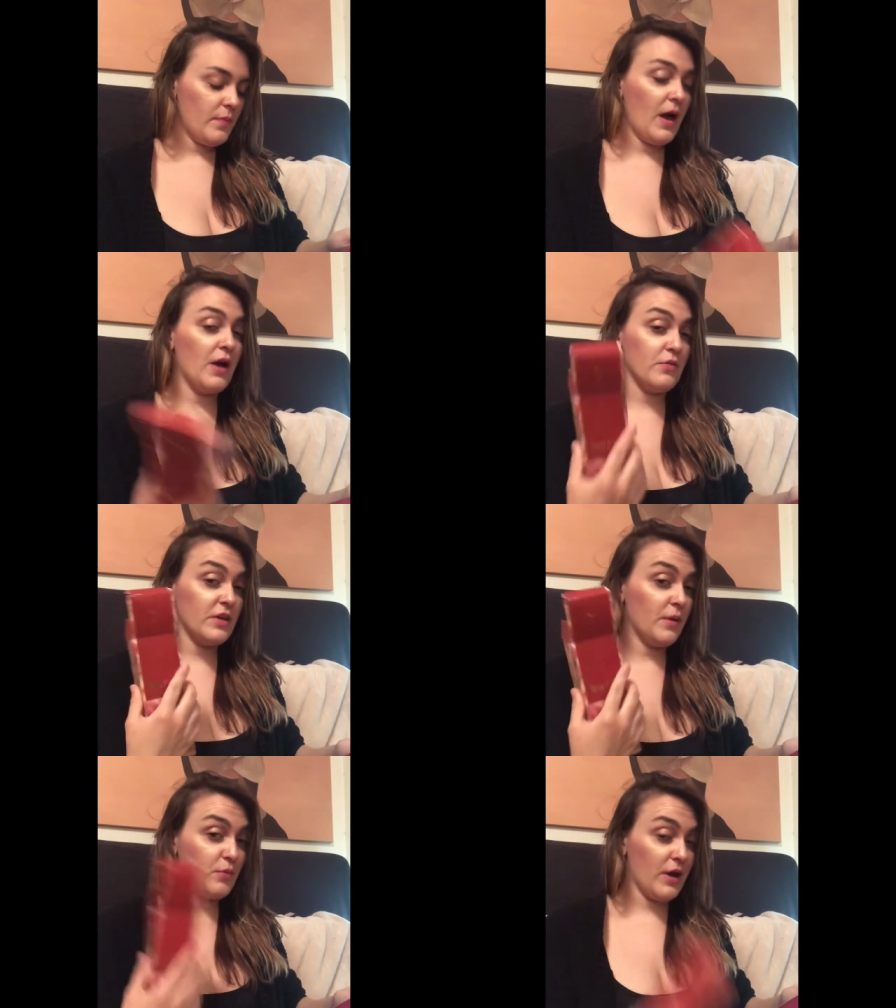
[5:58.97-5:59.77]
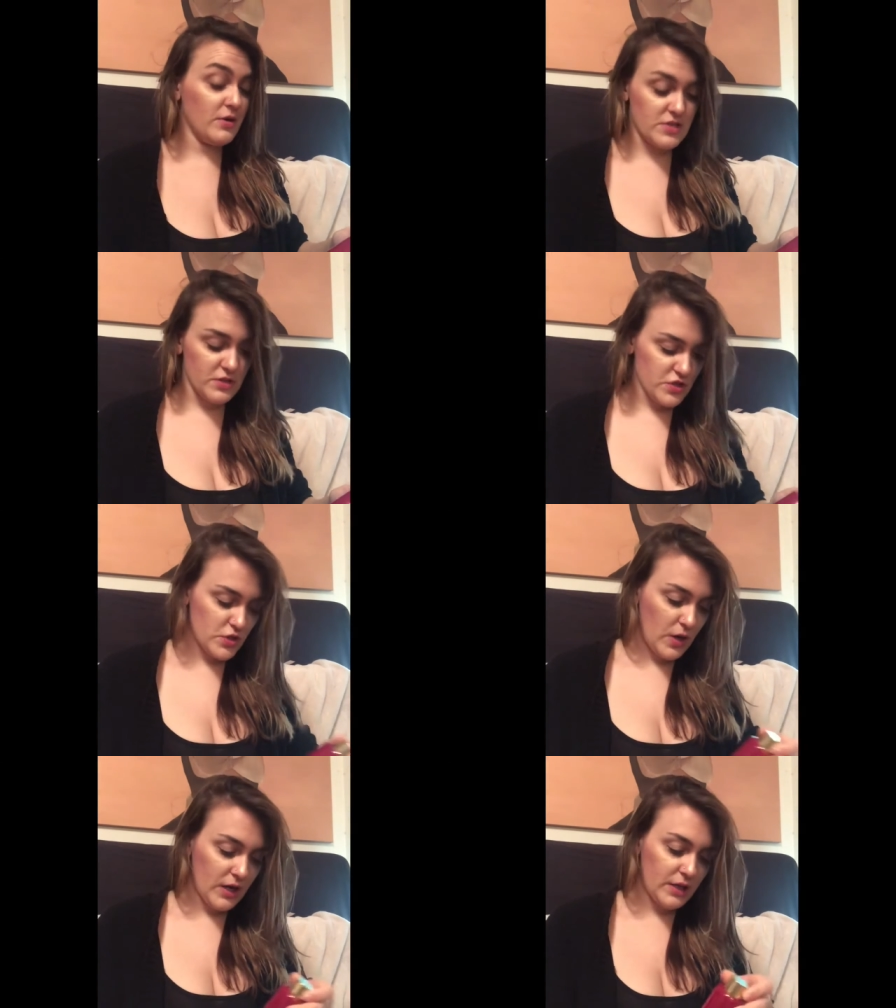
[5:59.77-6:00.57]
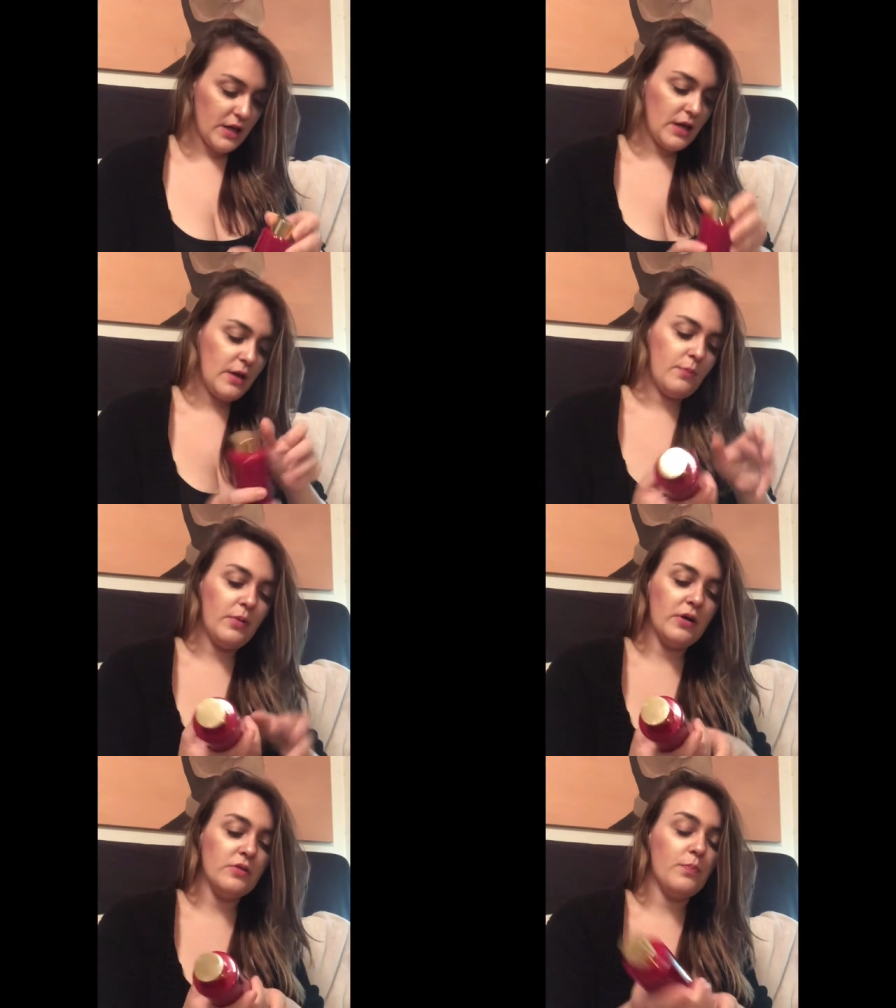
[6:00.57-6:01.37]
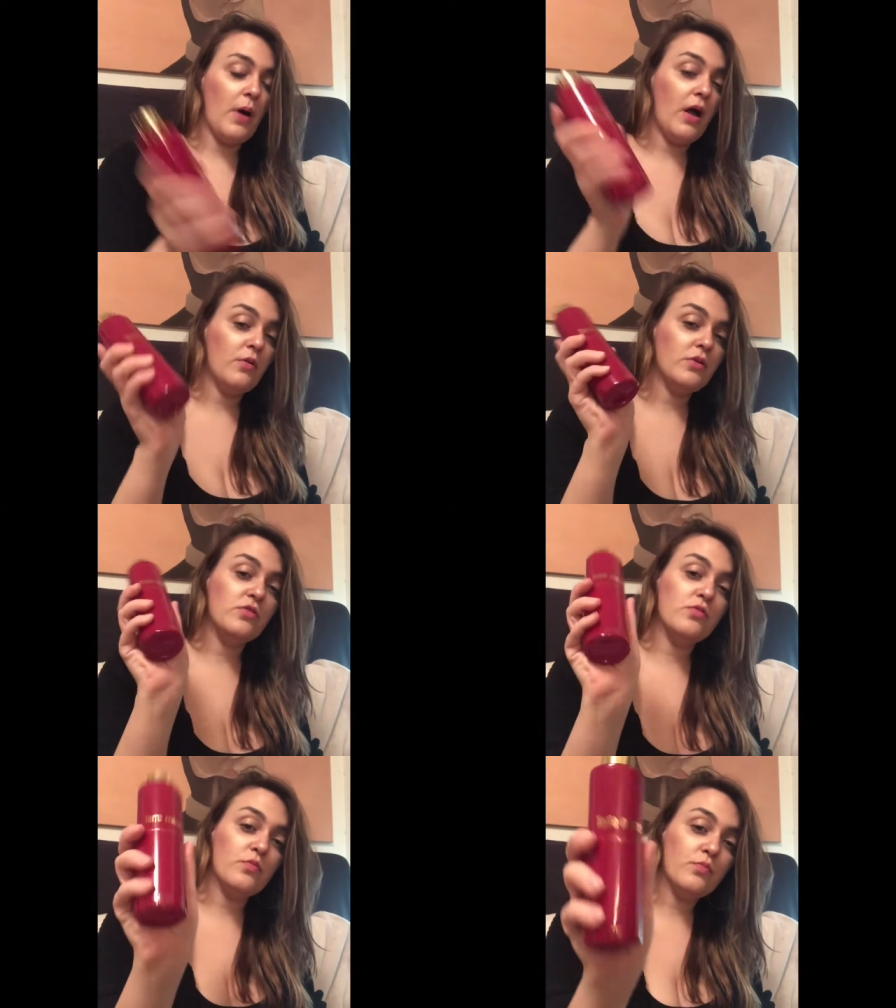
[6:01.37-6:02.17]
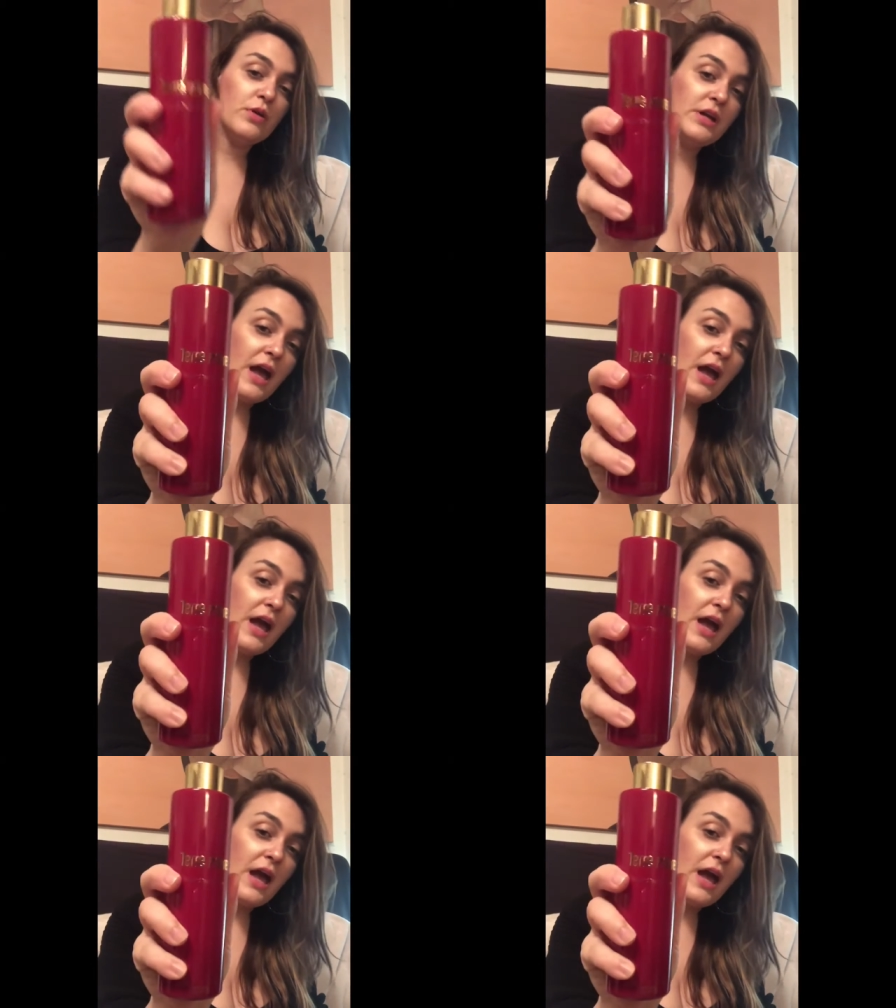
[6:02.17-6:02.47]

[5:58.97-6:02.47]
I don't think I'm pronouncing this correctly, but the bottle is pretty